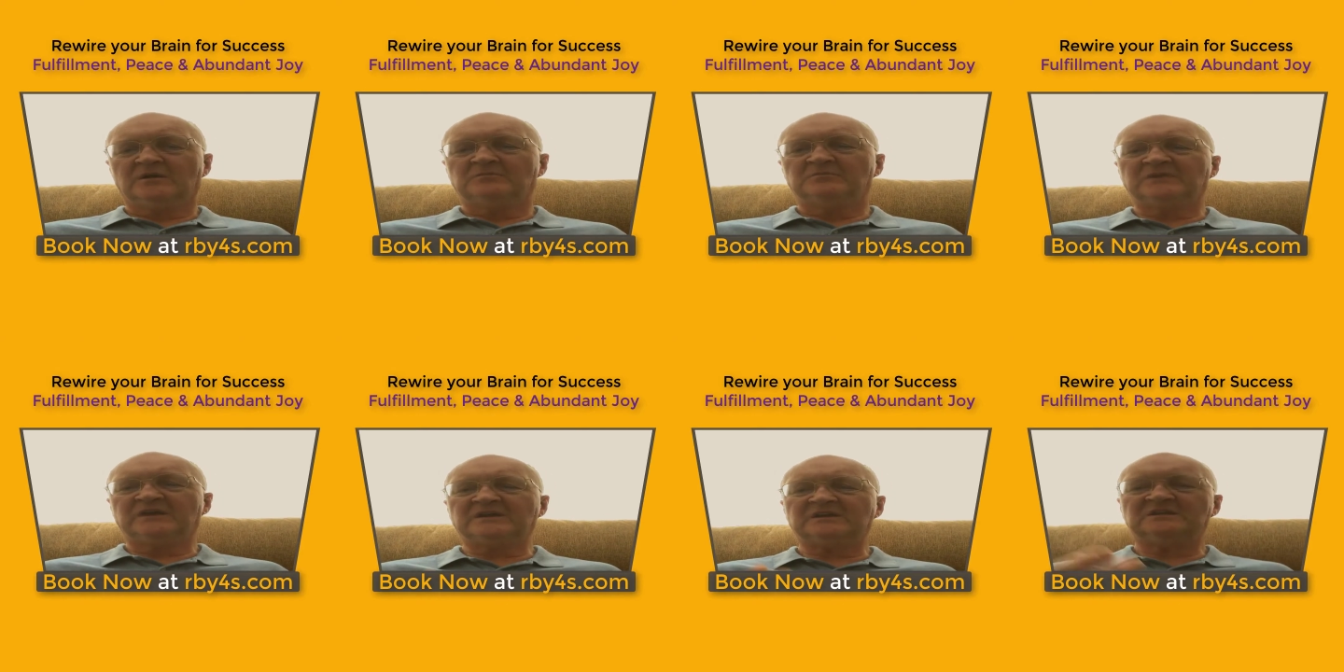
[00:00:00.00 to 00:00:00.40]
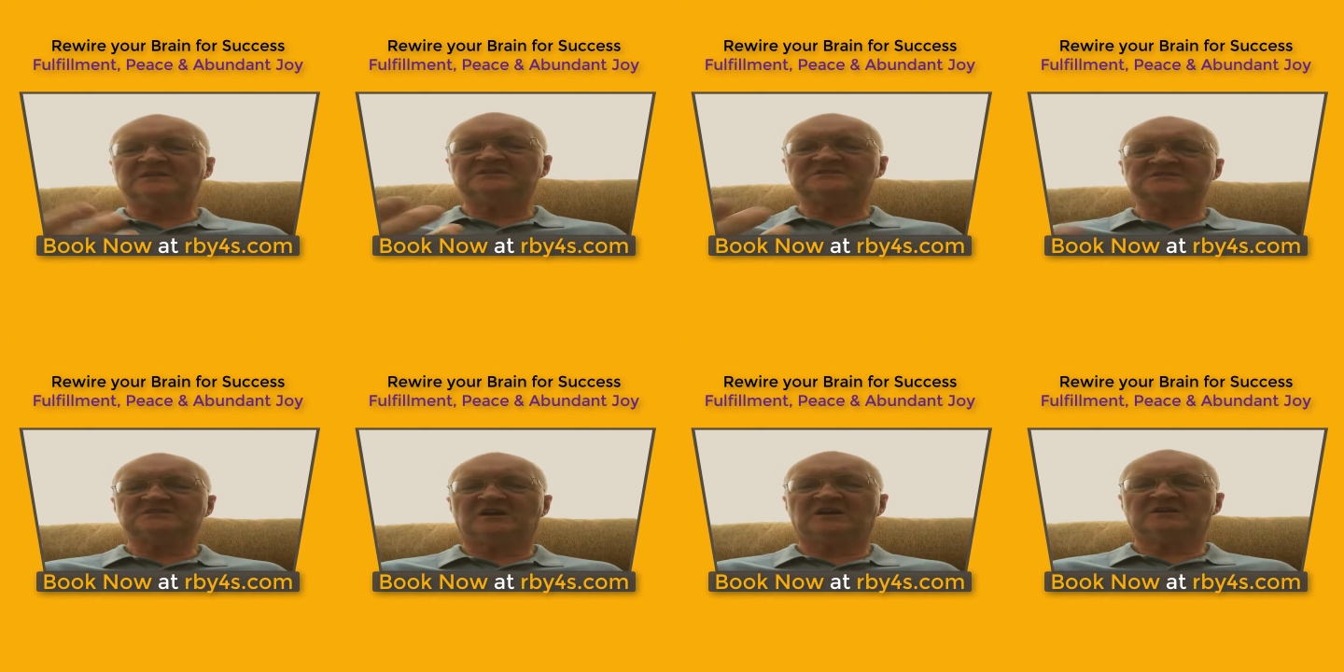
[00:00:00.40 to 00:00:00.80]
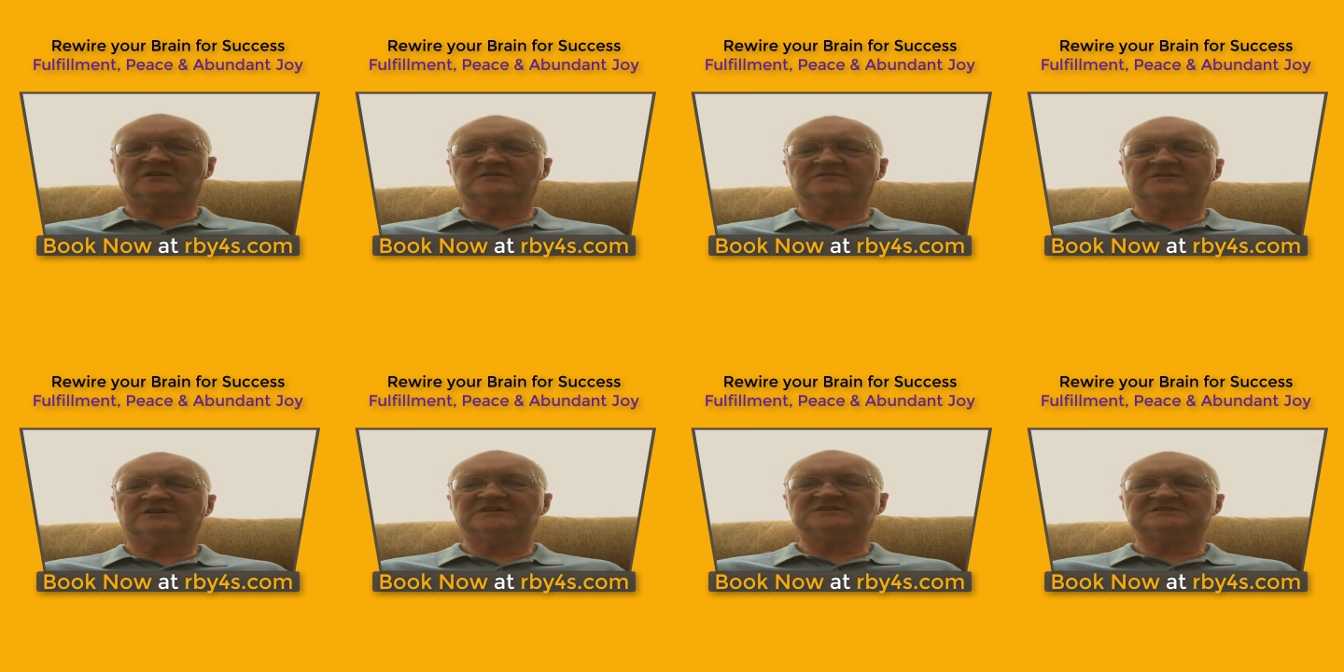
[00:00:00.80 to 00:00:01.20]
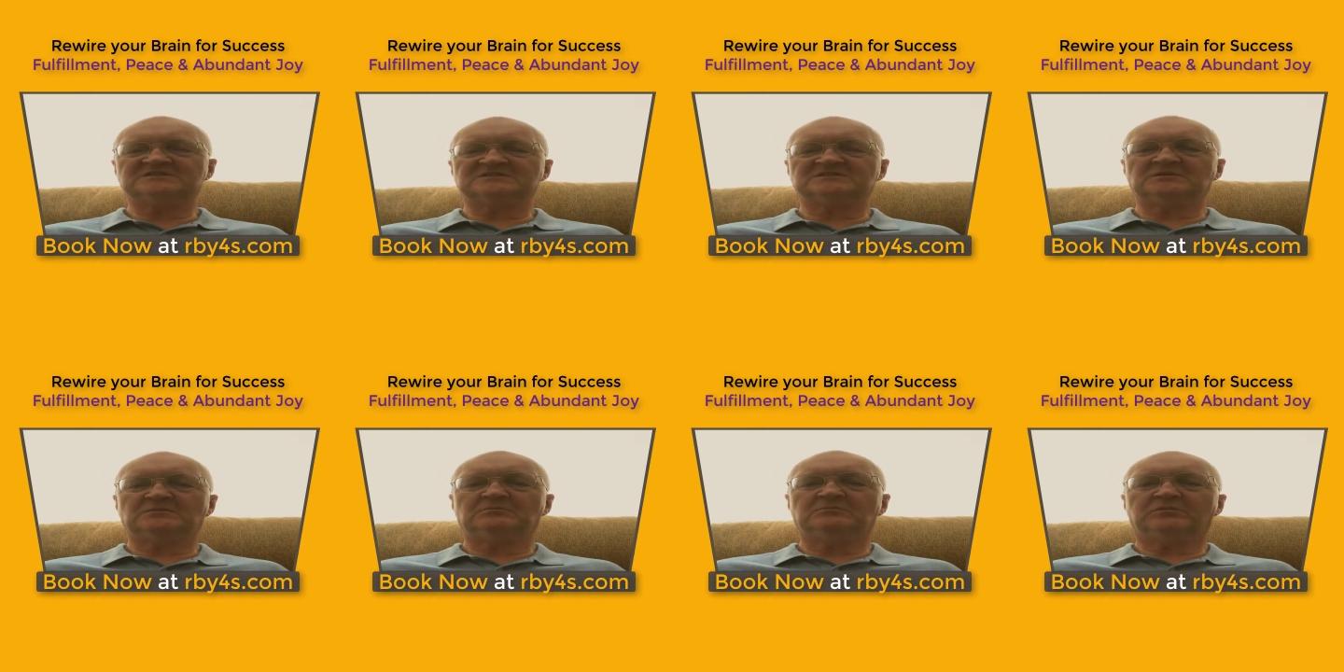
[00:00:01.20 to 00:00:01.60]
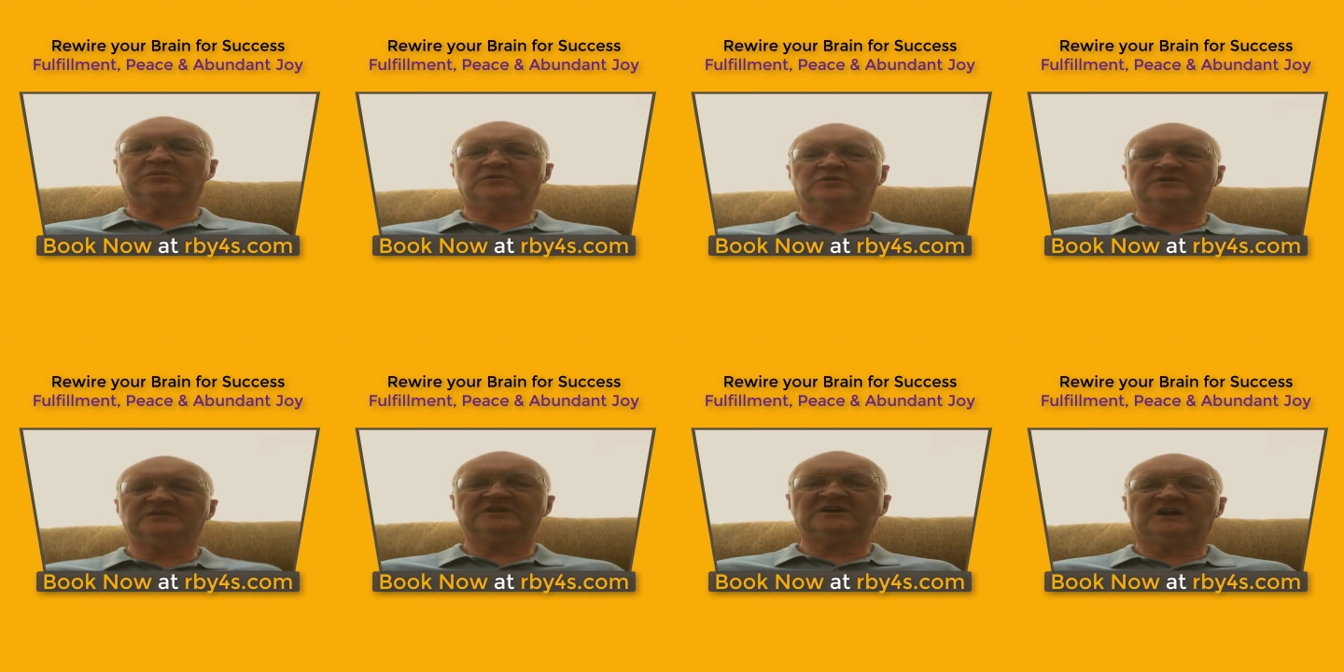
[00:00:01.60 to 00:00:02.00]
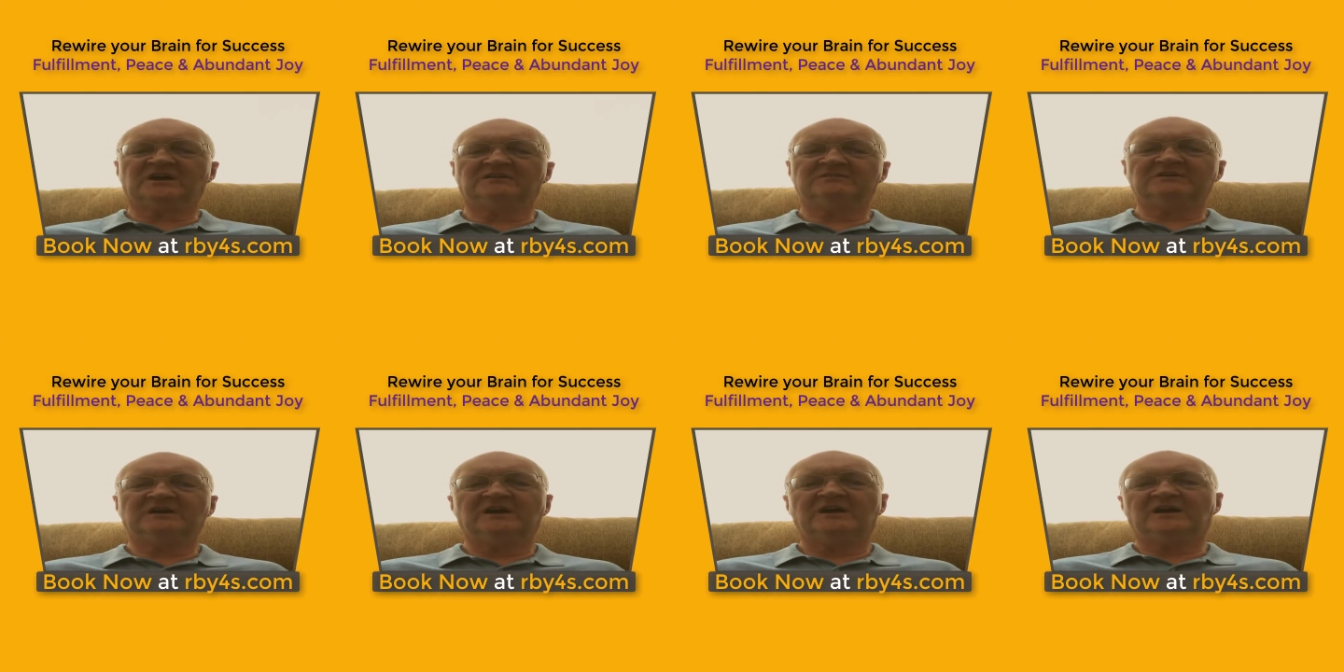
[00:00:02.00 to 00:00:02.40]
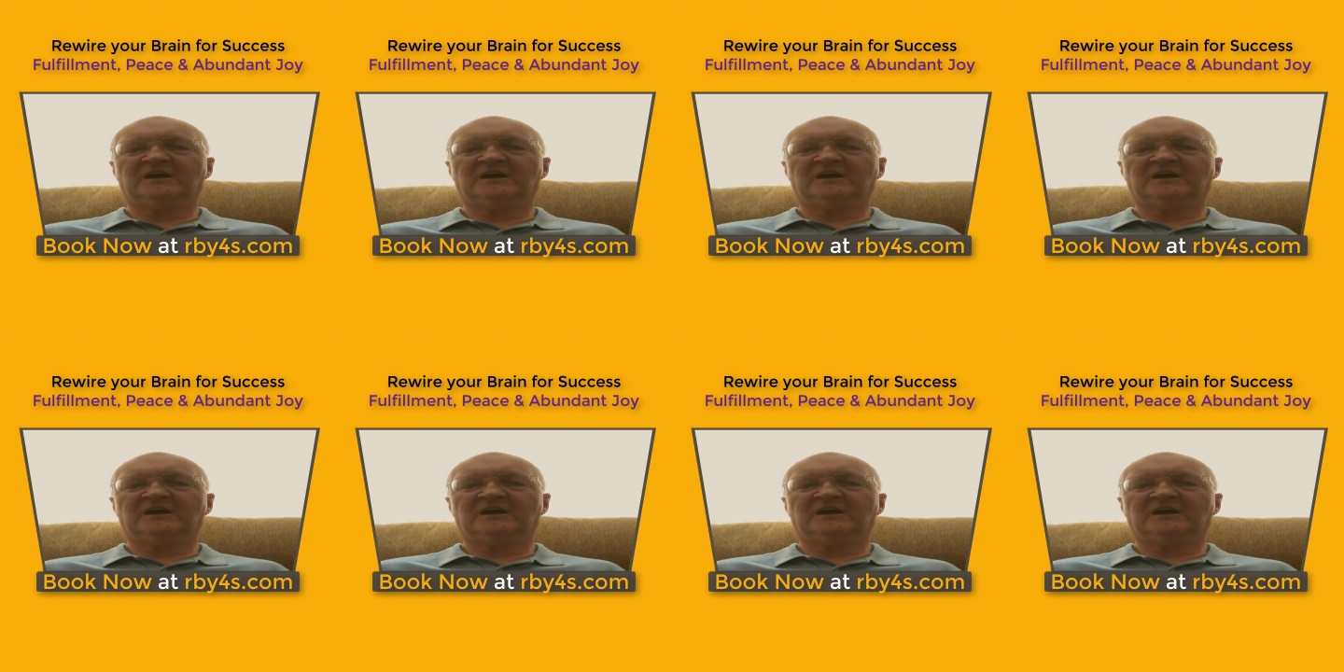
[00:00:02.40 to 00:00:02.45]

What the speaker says: making sacrifices and putting off